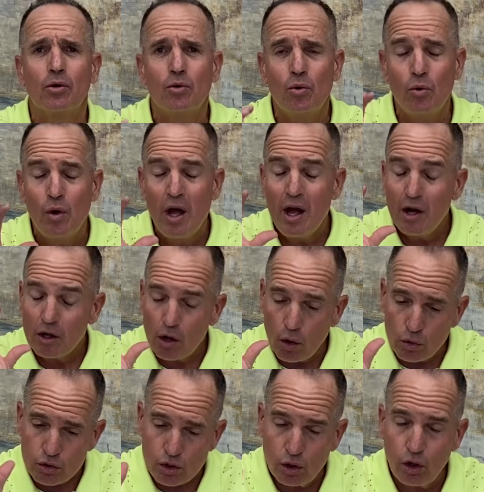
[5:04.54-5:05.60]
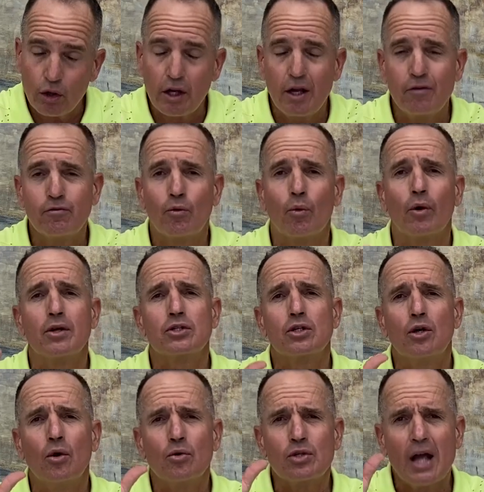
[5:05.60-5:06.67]
who goes looking for us,
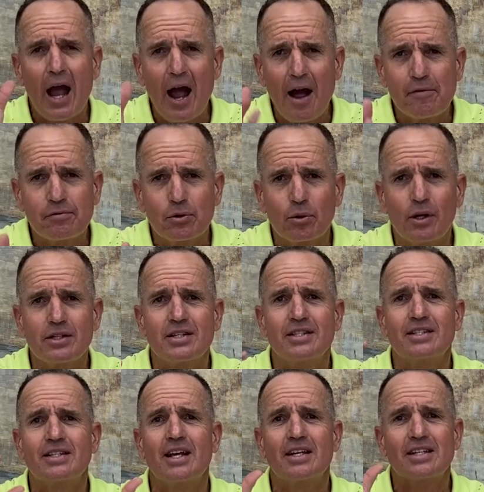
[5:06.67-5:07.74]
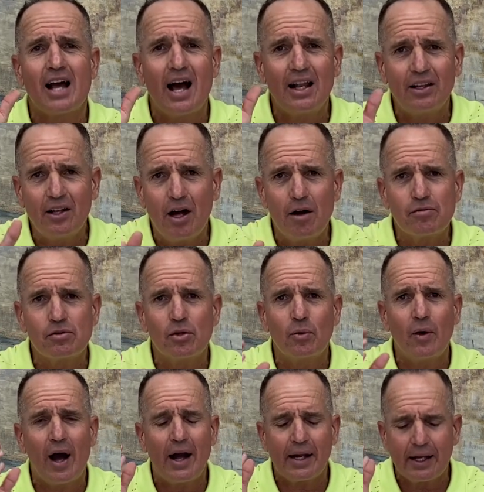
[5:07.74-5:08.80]
goes after us, and says, I love
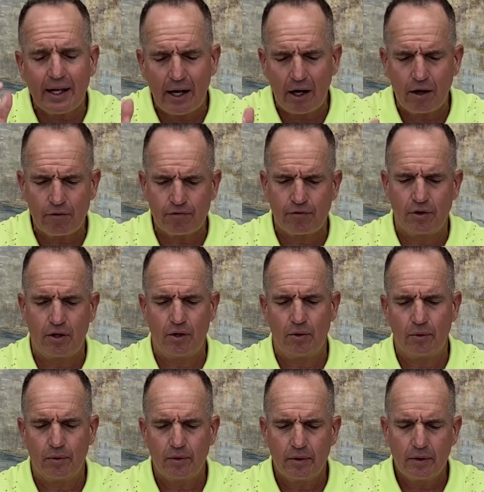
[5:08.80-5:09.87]
you, I care for you.